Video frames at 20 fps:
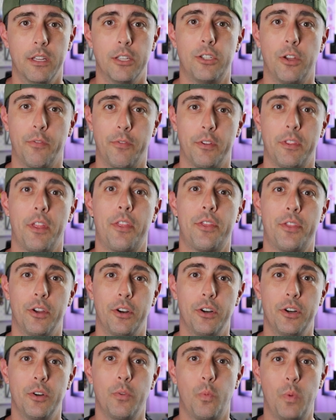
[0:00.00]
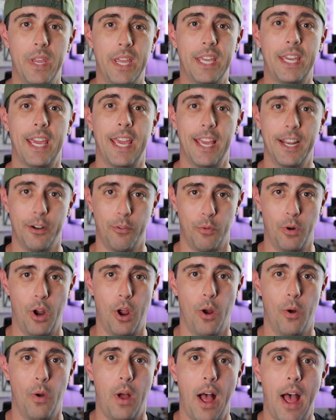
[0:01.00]
So for the third week in a
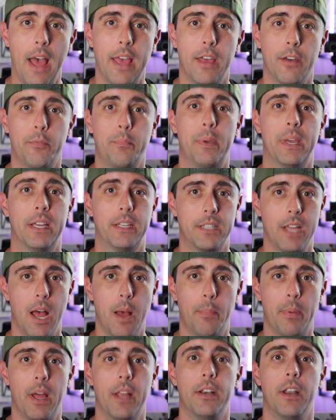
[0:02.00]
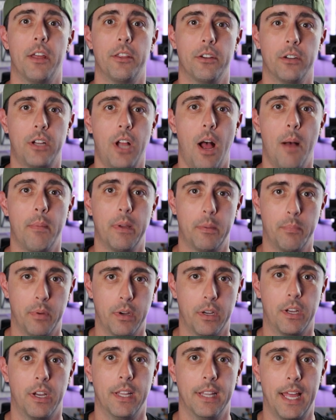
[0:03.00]
row, I have picked up another comic
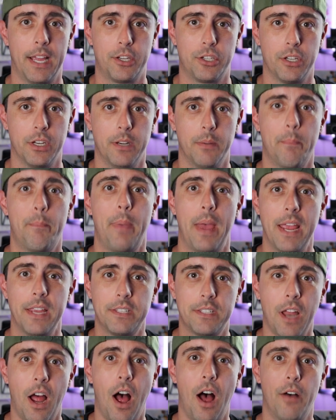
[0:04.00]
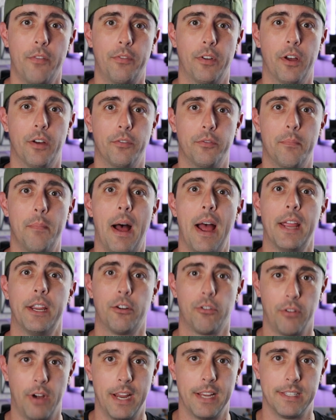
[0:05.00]
book collection based off of my
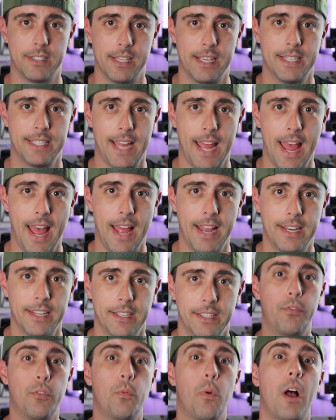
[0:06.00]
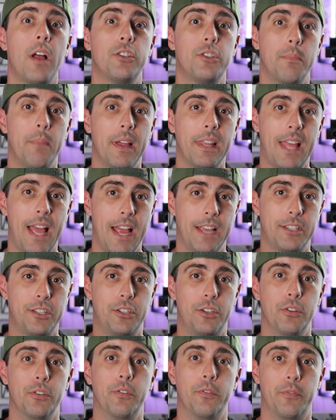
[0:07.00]
Craigslist ad. If you watched my
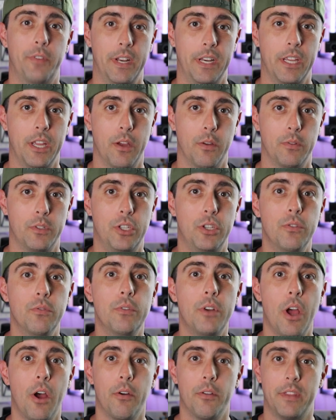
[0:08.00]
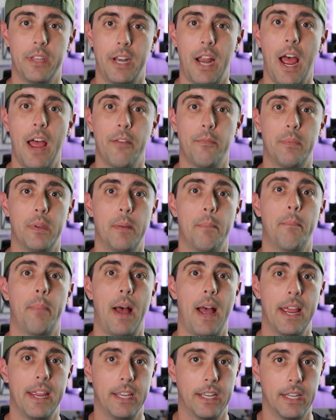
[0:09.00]
last two videos, you know that I've been
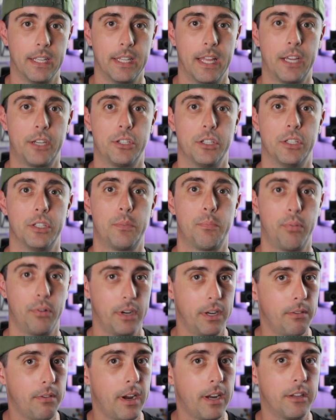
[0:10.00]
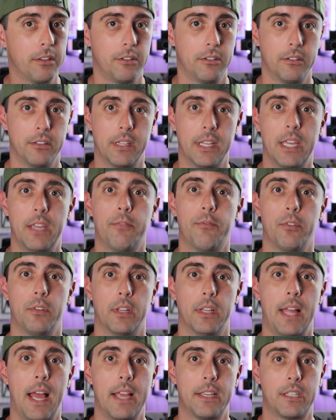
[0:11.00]
buying collections pretty regularly for
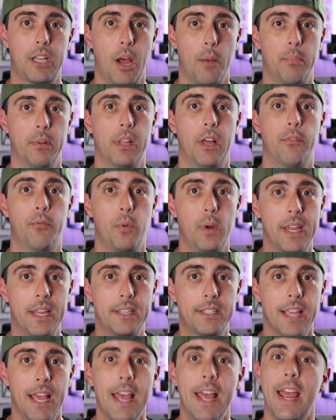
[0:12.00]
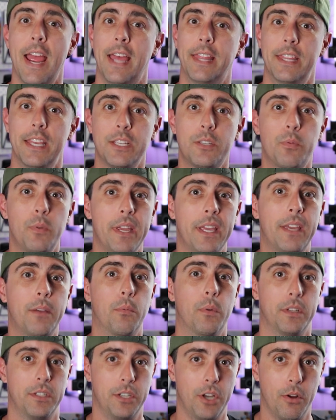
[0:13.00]
the last couple of weeks, and this
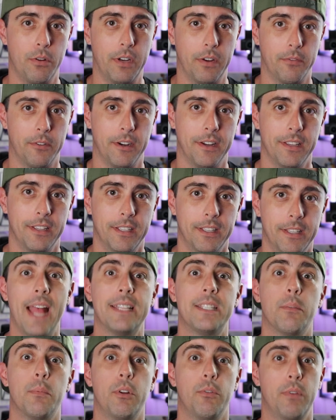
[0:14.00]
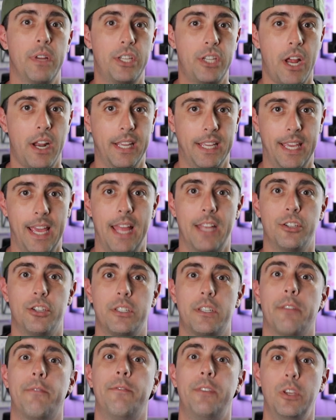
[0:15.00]
week was no different. I had someone reach out again
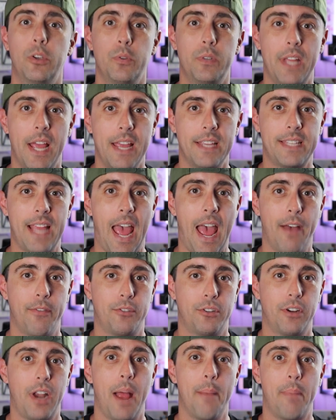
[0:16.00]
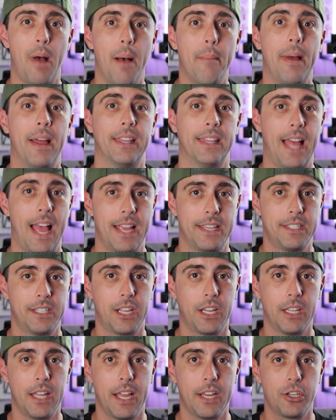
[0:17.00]
just a few days after I bought my last
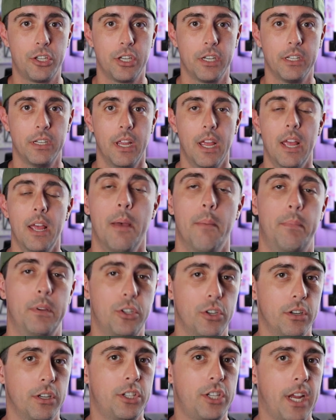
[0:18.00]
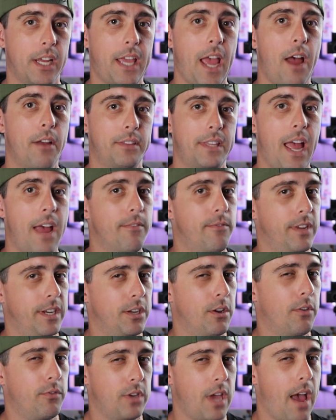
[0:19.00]
collection. Be sure to check out that
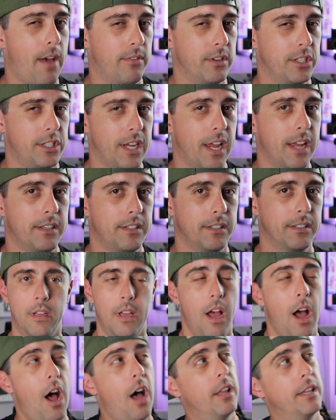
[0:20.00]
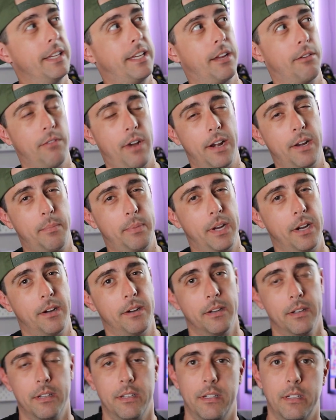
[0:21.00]
video if you haven't yet. I'll link it right up
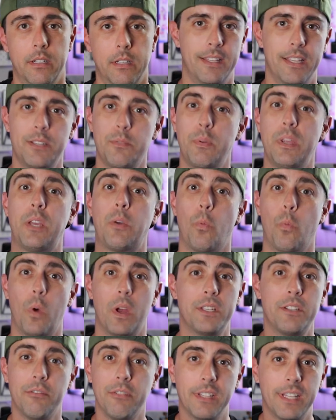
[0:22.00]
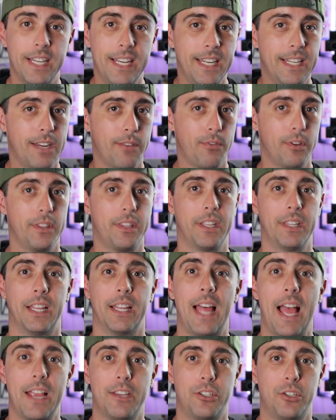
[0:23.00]
here. This week wasn't really any different than the
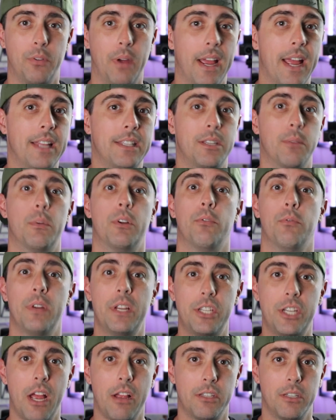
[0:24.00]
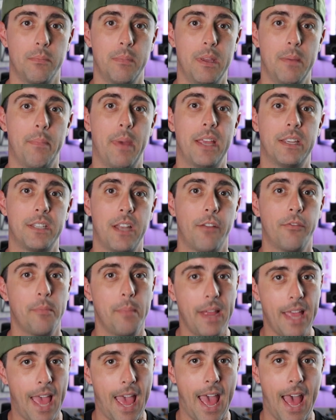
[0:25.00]
last two. I had someone reach out to me based off of
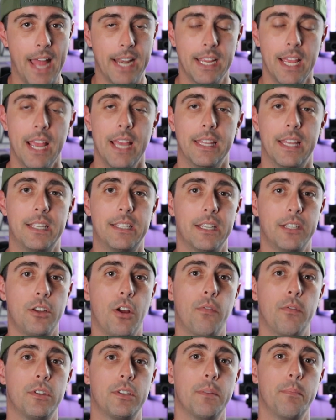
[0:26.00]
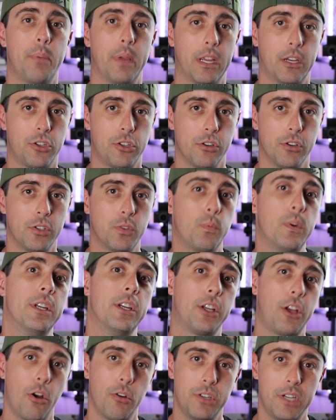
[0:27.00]
my ad. They sent over some pictures. We
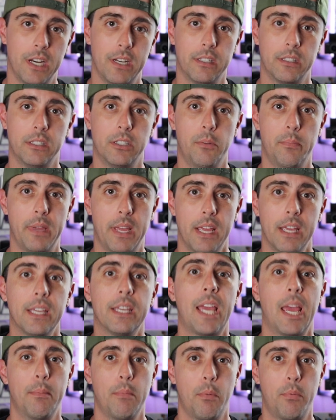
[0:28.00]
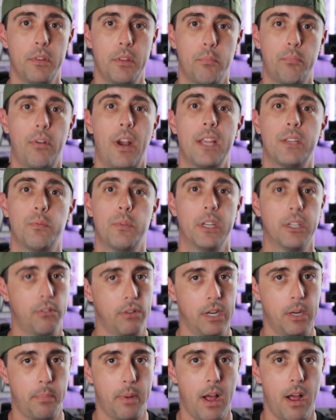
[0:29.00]
negotiated a little bit, came up with a price we
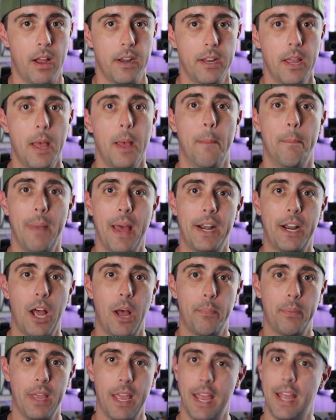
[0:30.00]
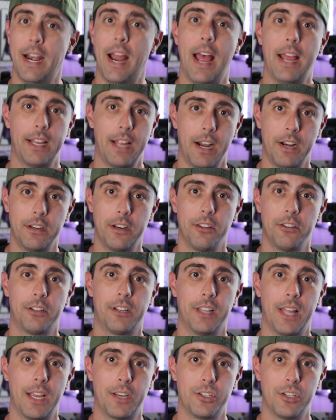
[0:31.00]
agreed upon, met up, and I got another
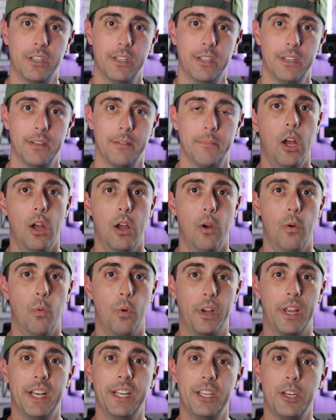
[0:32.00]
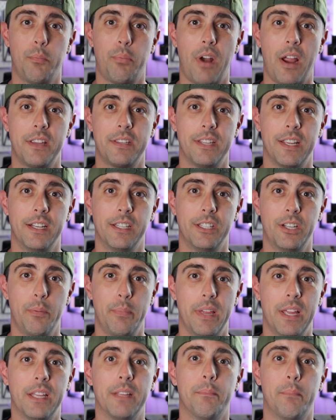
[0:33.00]
collection. We'll get into price in a little
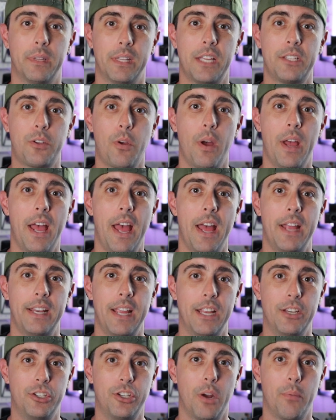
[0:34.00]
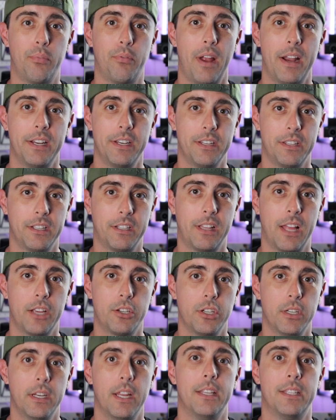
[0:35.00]
bit, but let's go ahead and jump right into the
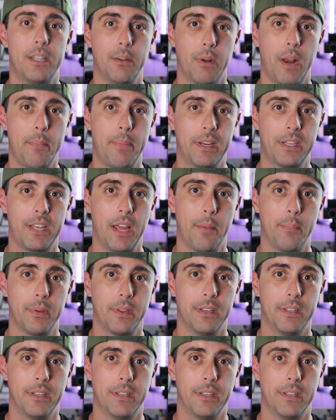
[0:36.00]
collection and see what I picked up.